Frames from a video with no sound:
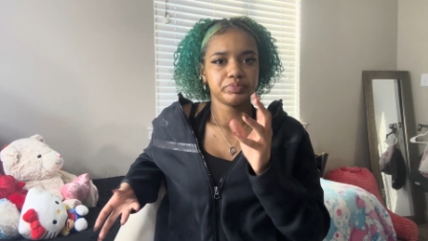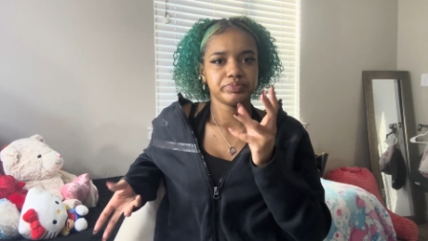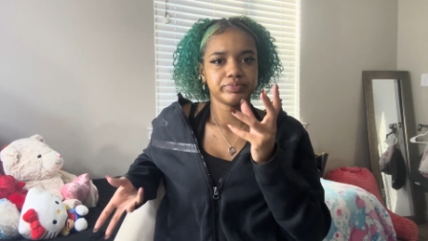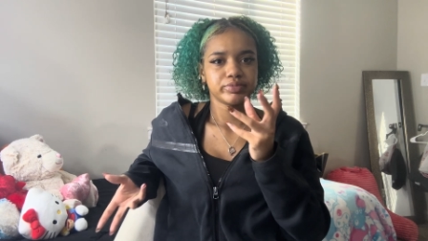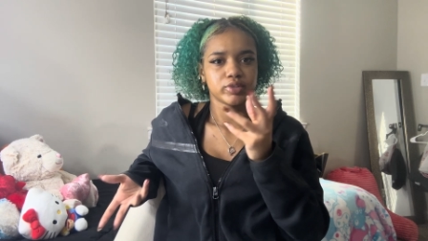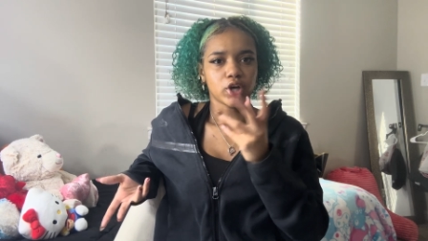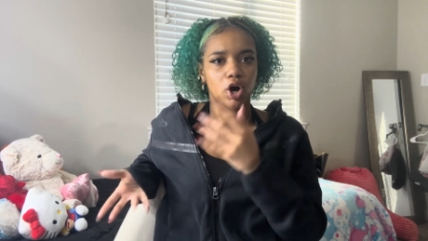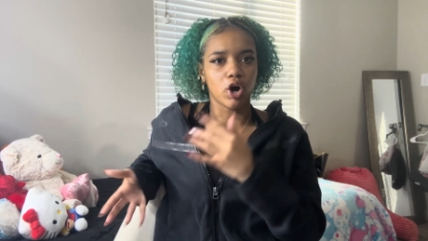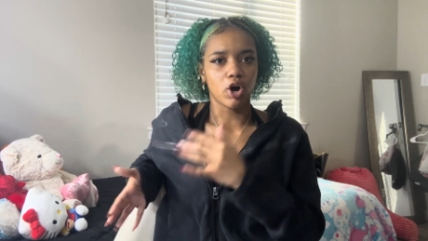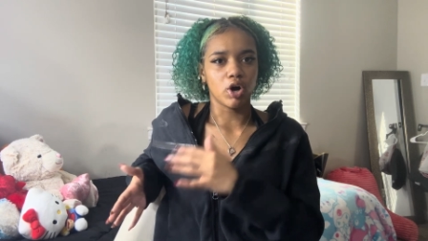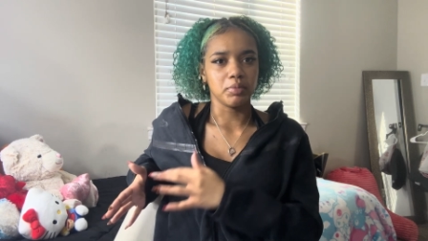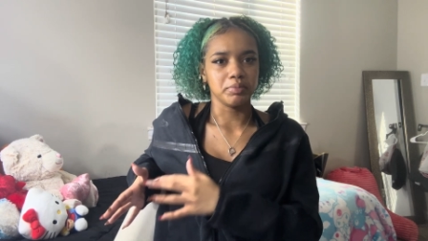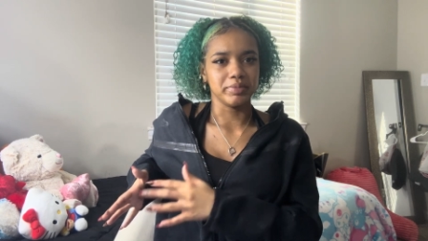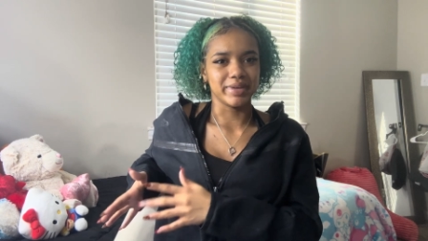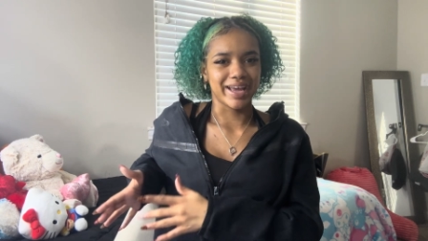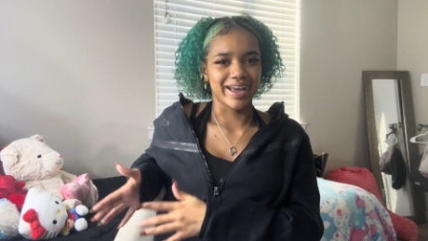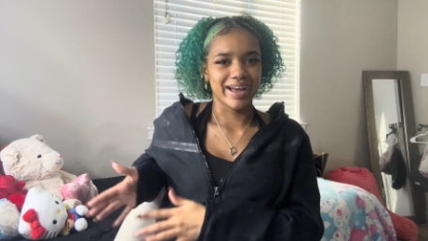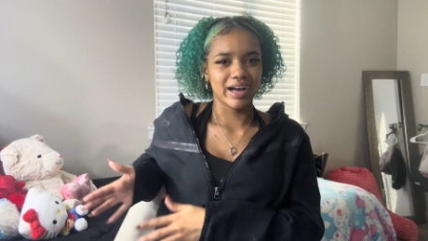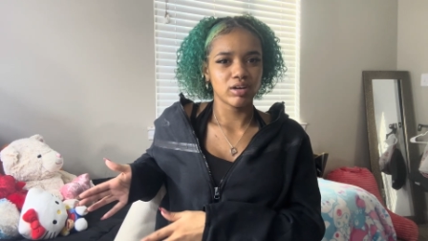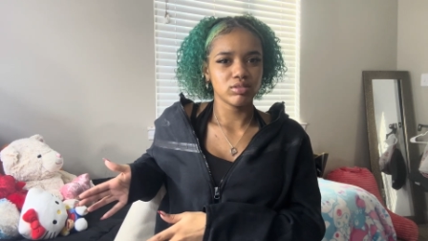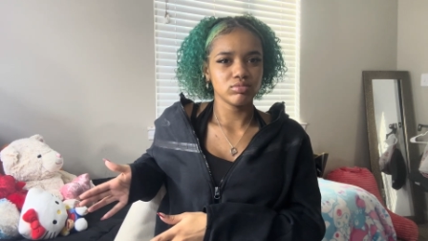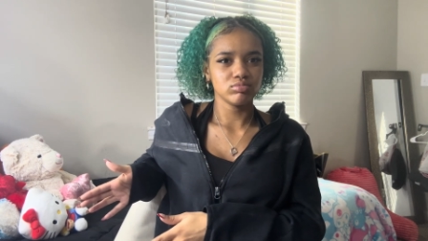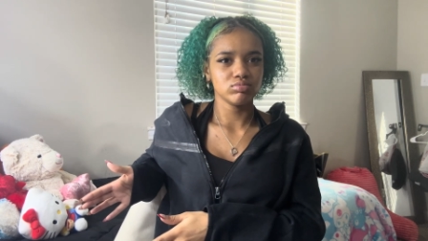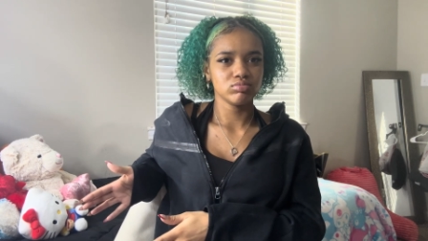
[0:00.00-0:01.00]
calmed
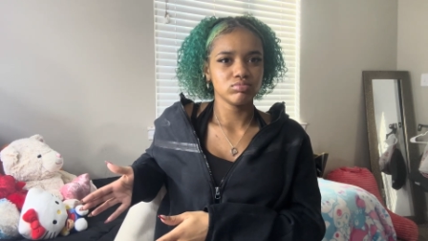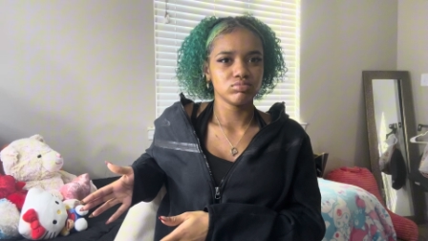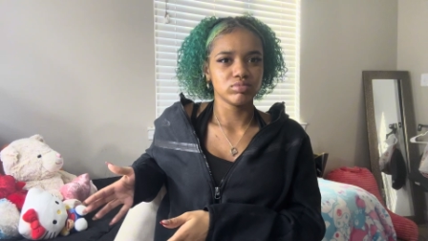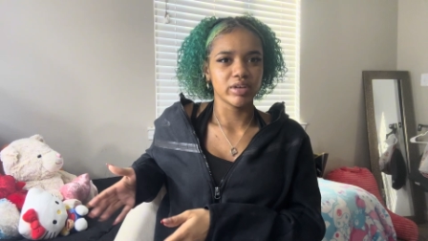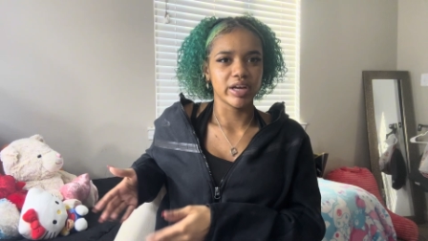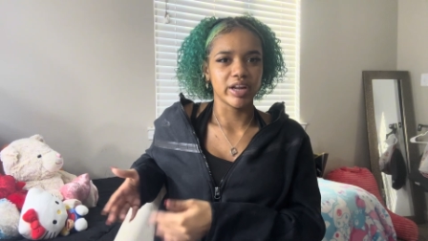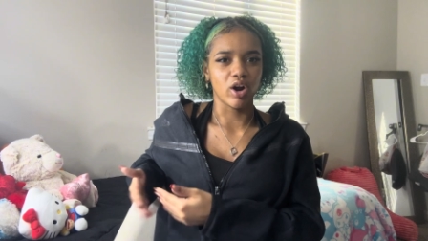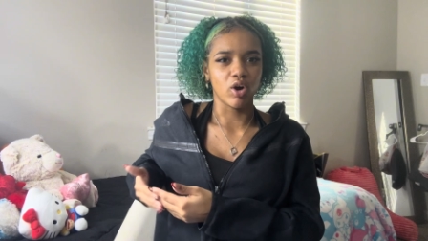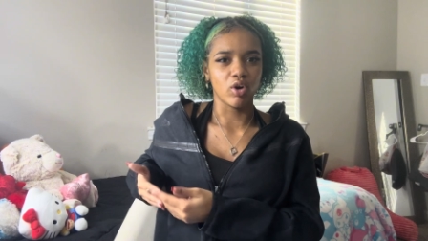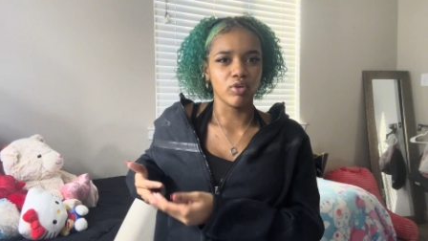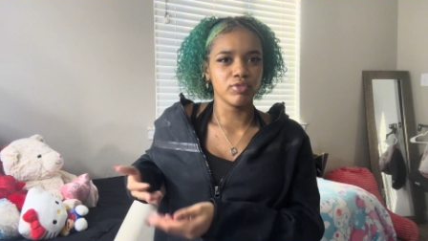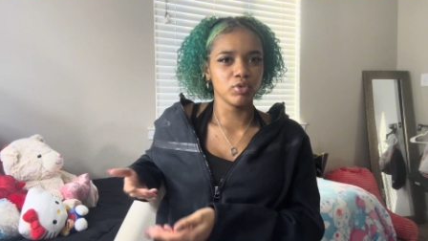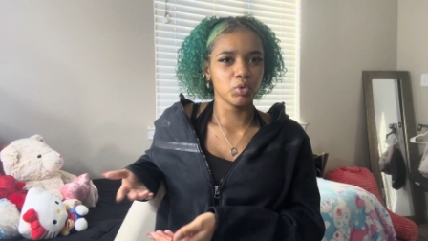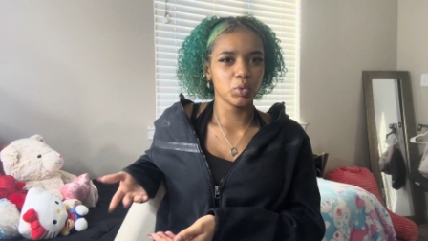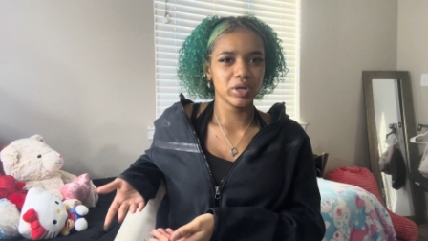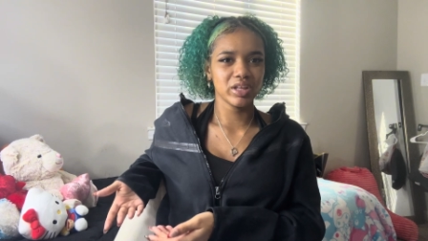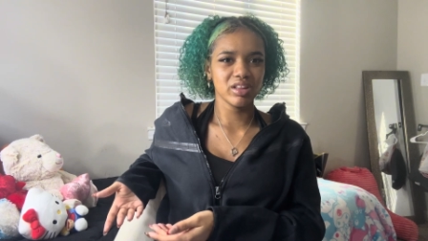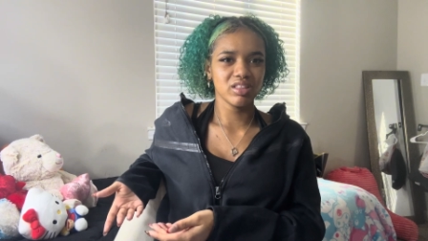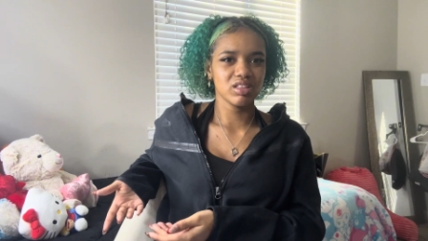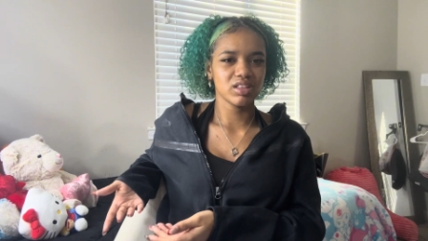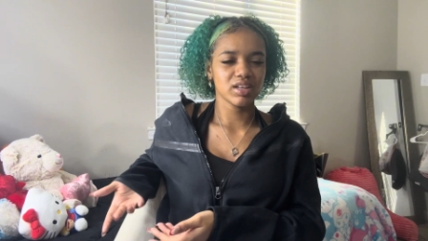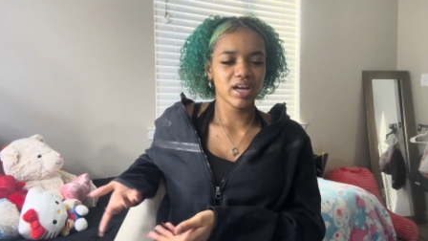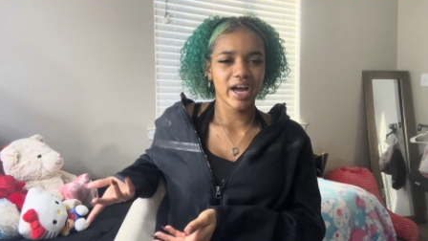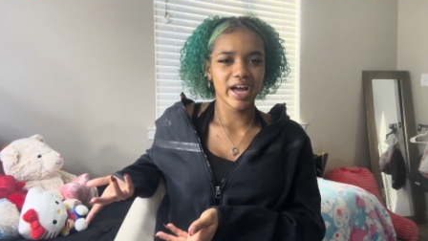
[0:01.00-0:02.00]
down and over
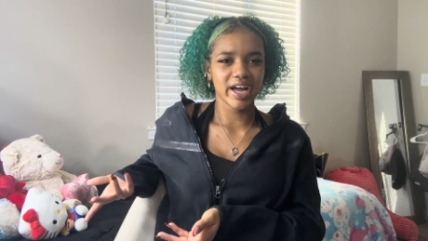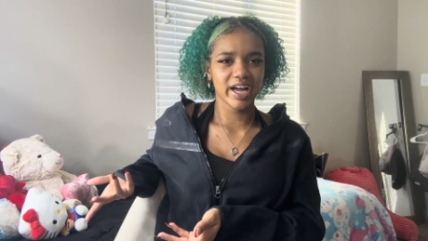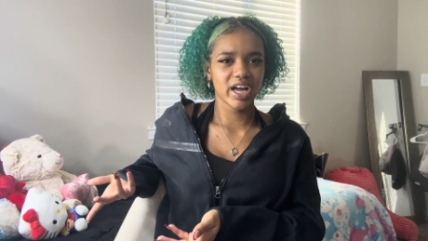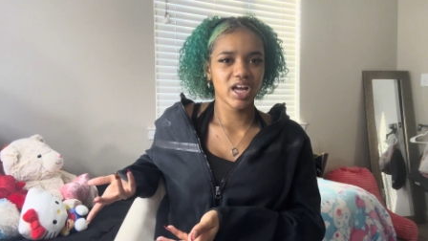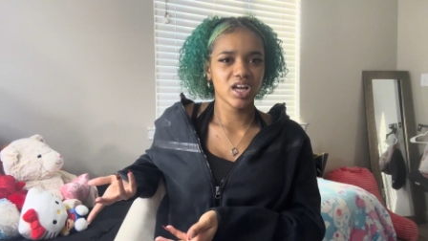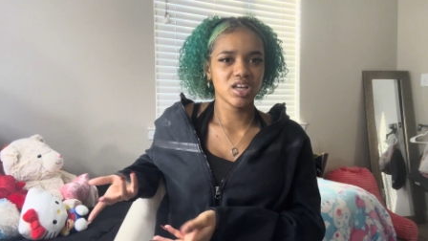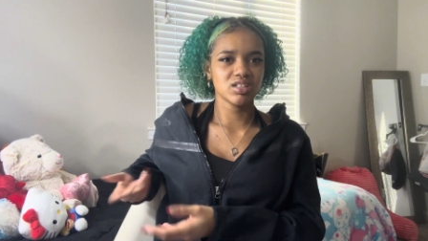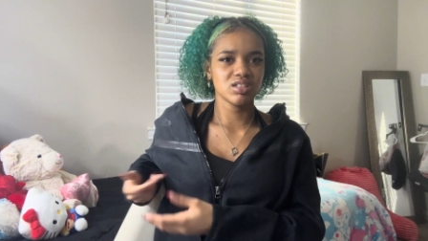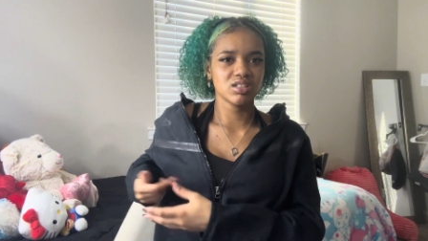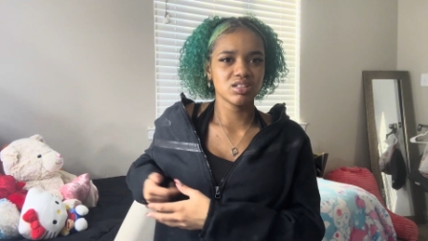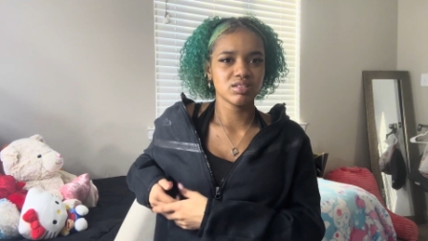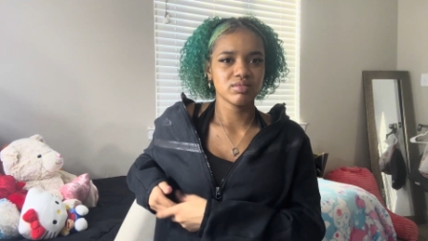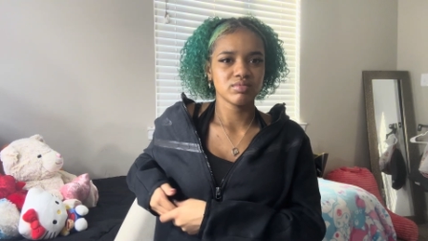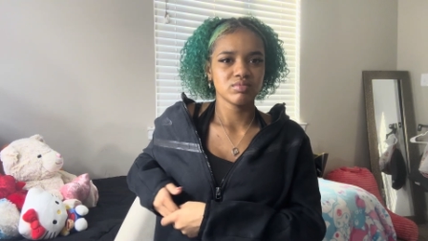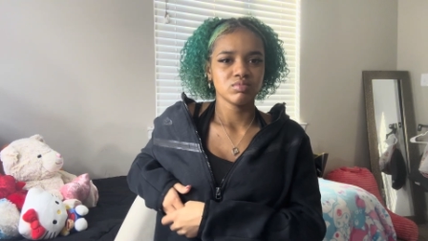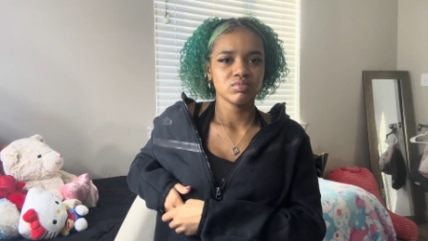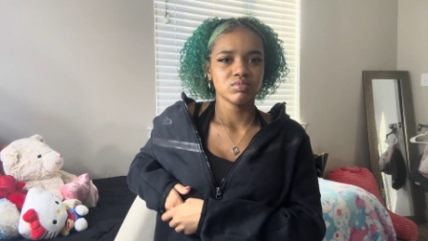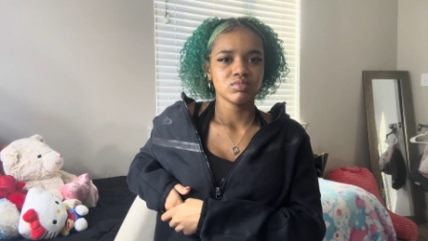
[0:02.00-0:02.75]
with, I guess.